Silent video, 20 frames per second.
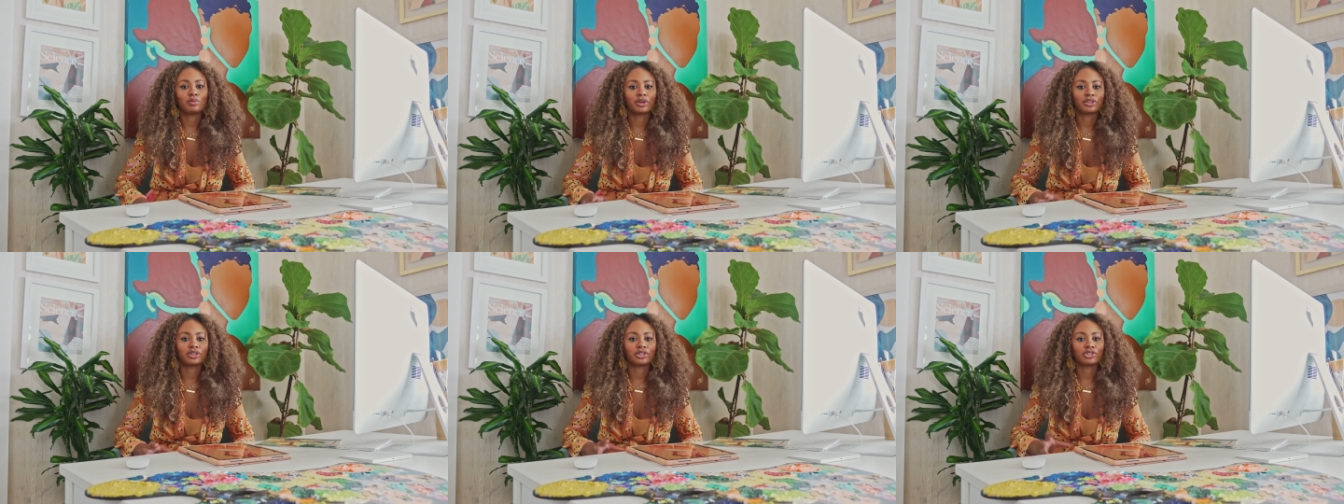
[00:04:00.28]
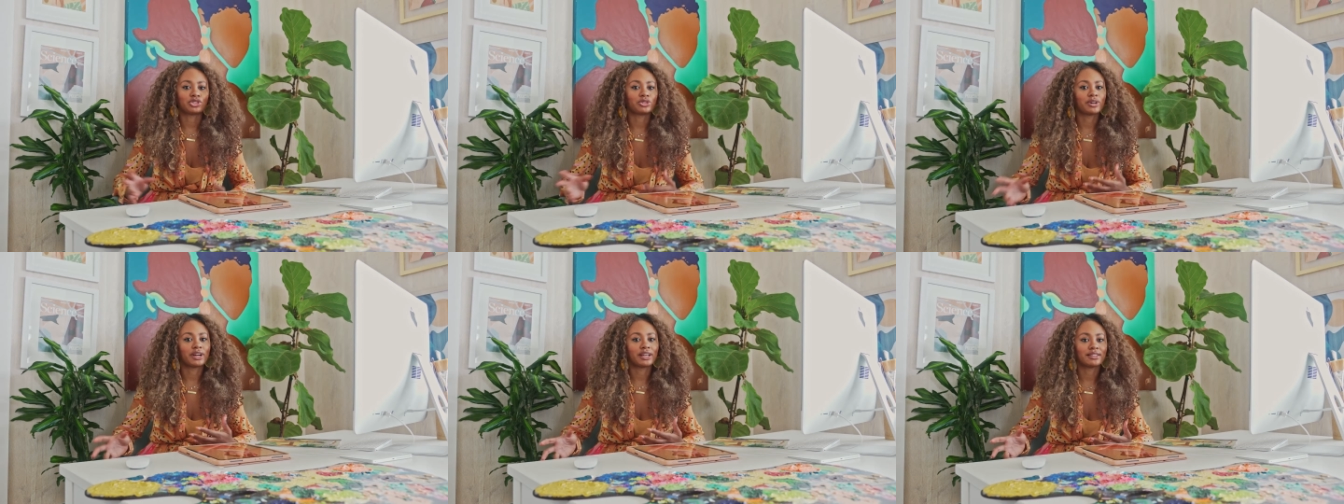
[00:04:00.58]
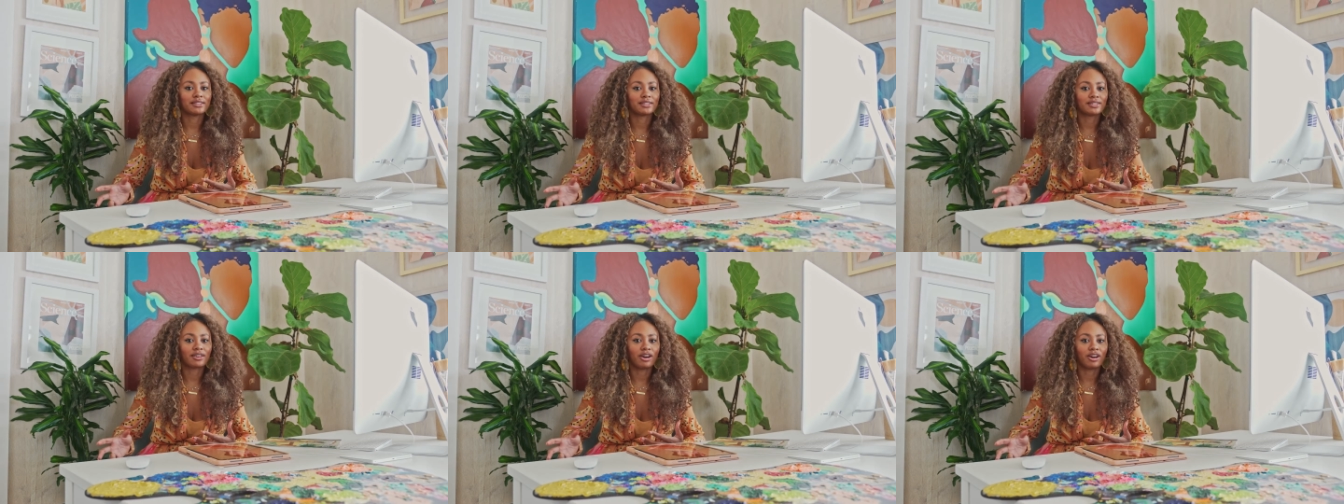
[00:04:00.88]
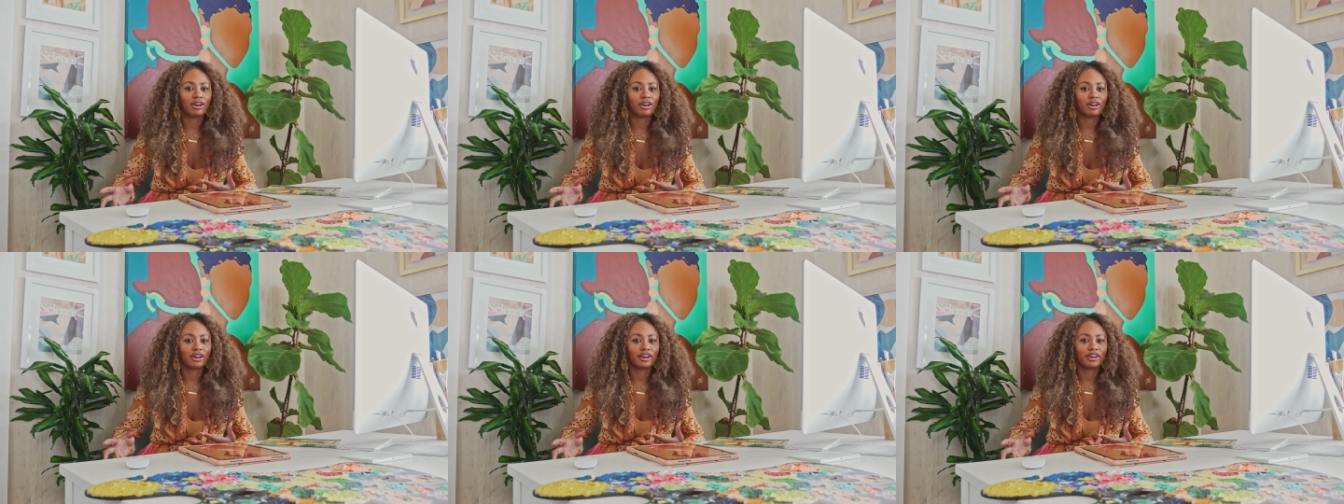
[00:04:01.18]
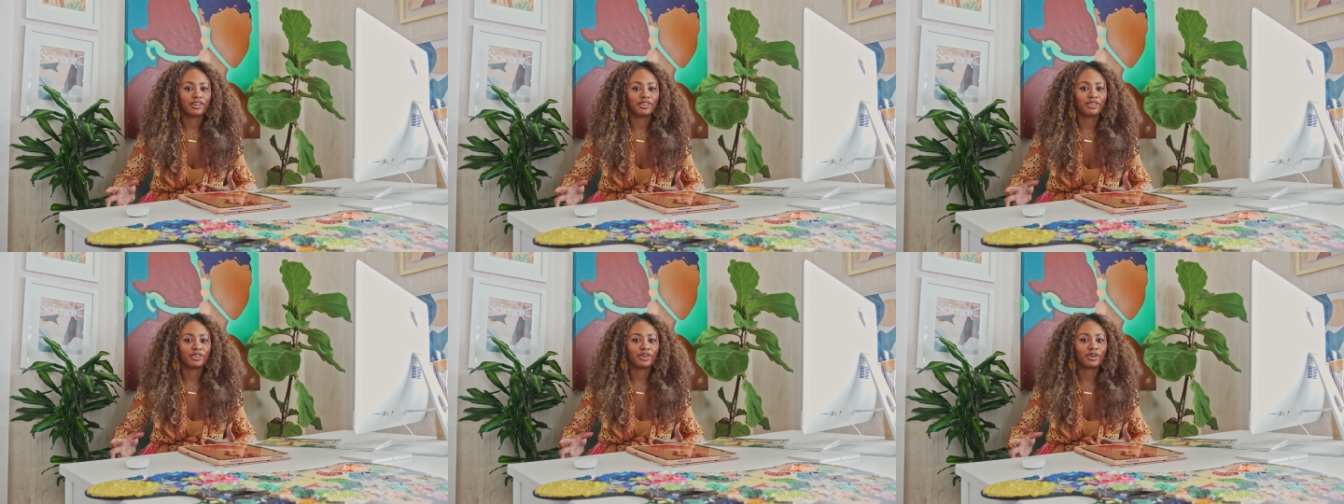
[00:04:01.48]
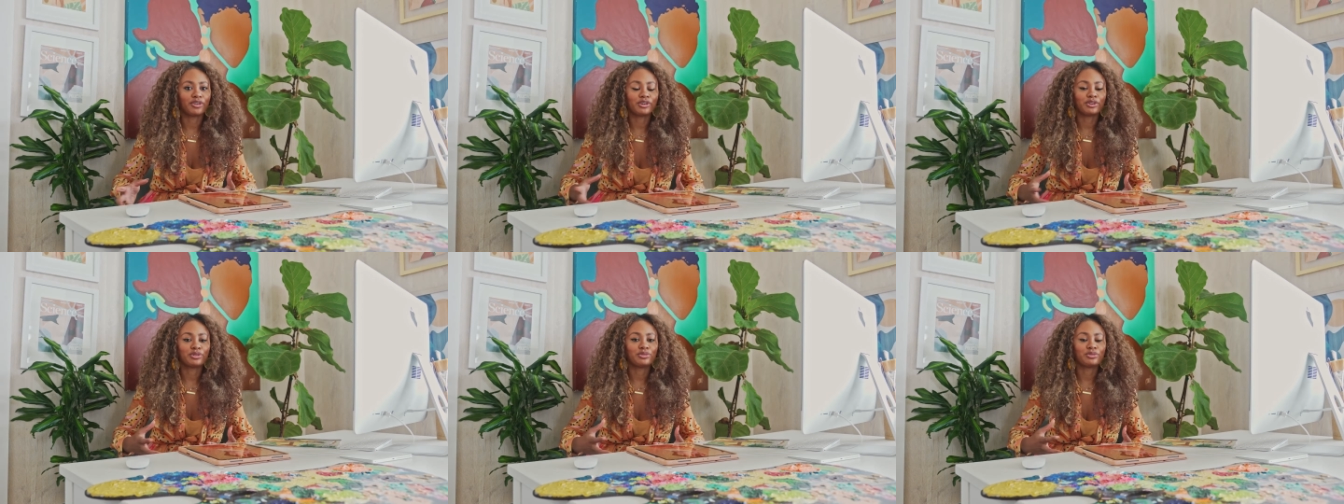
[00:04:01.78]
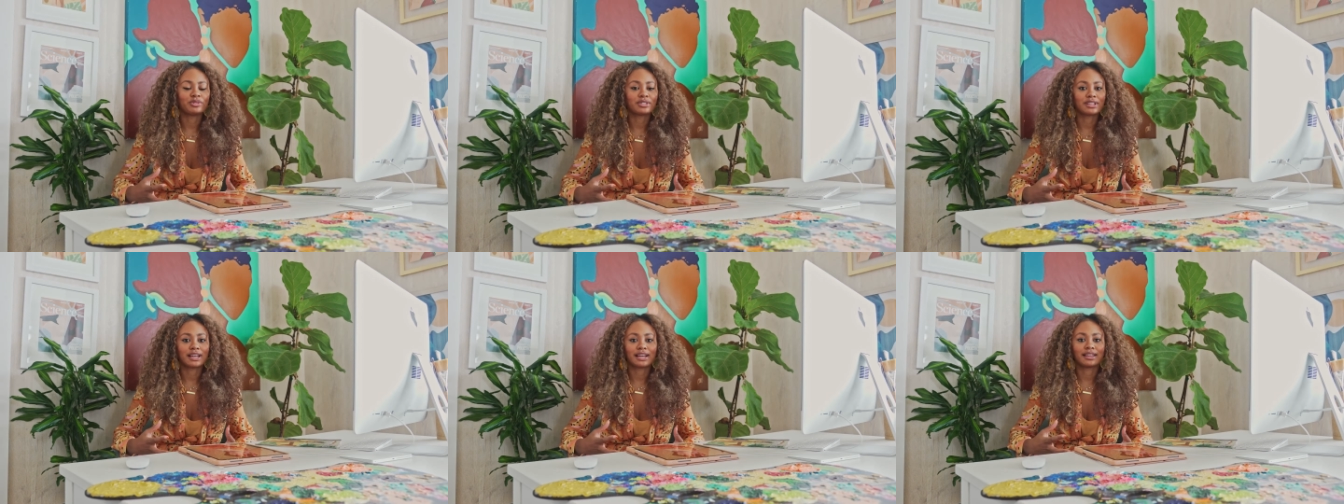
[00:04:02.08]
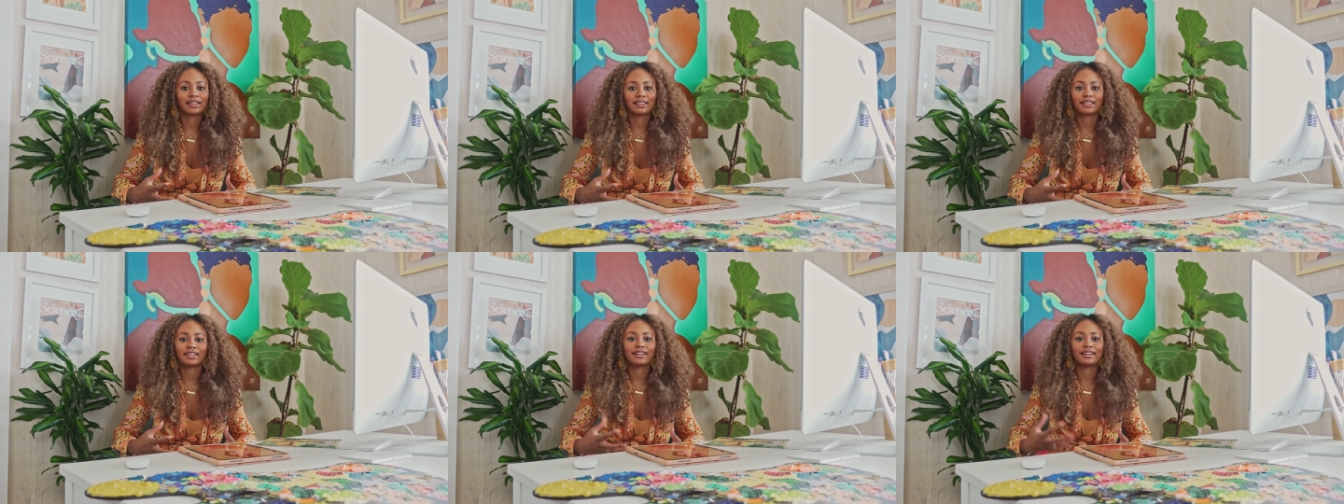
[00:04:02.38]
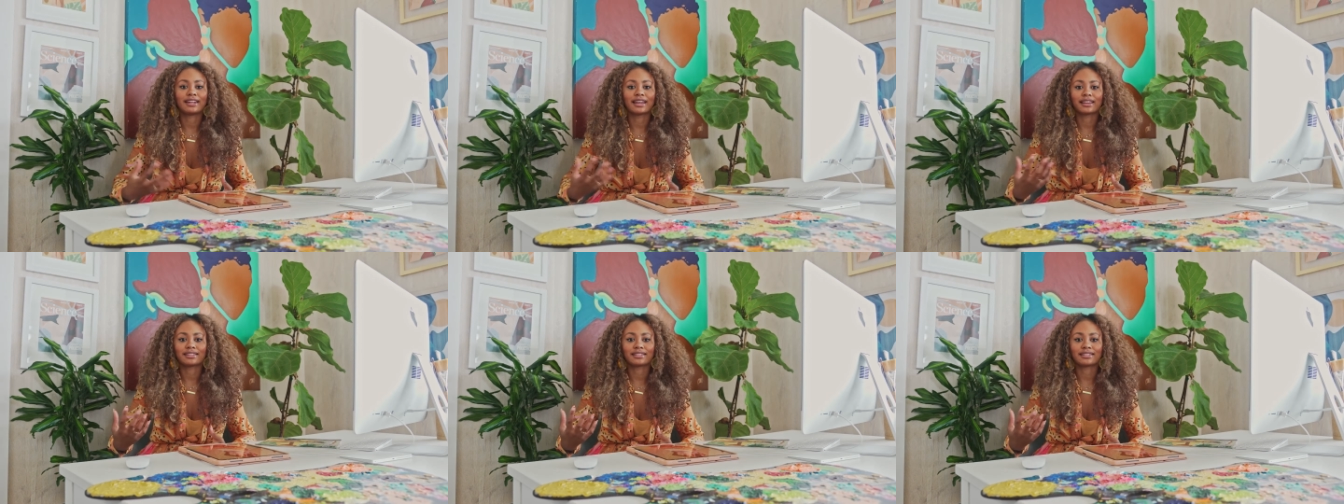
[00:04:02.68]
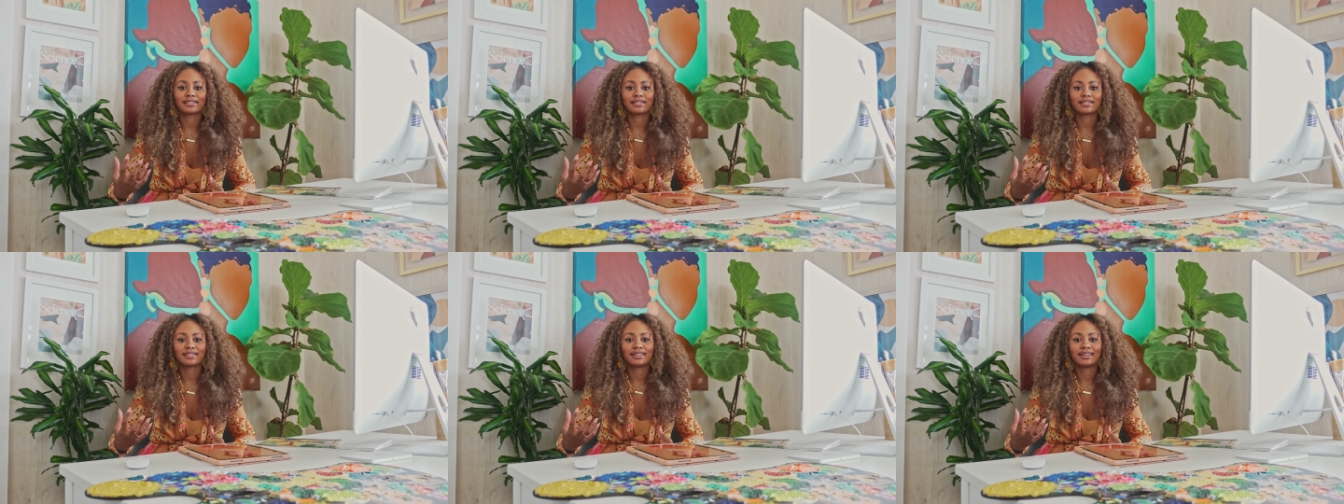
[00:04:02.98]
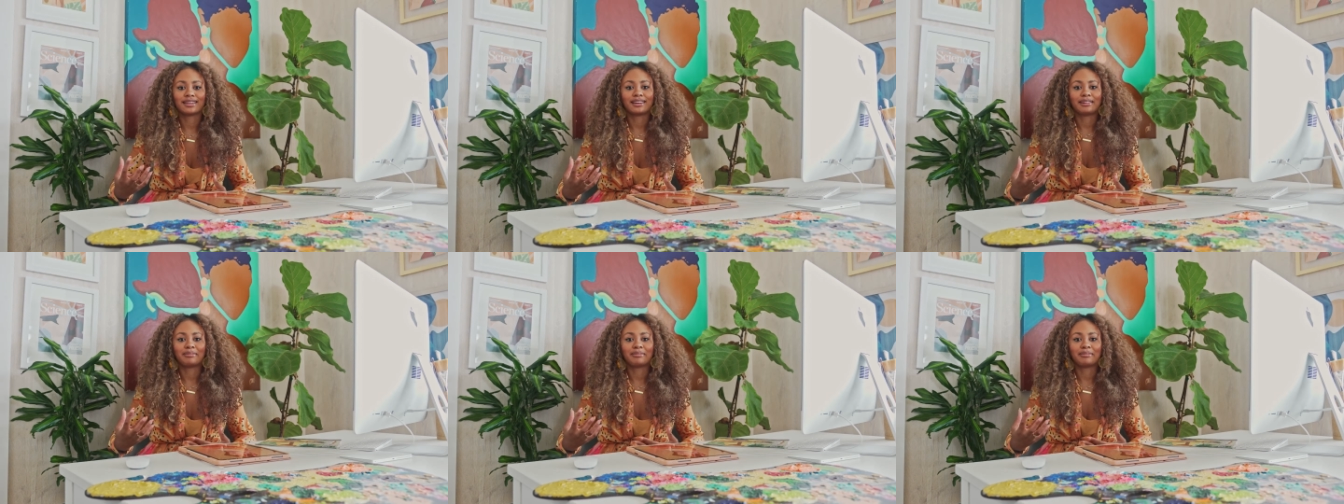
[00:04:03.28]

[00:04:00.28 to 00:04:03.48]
what the trends are, you know, and who's like the next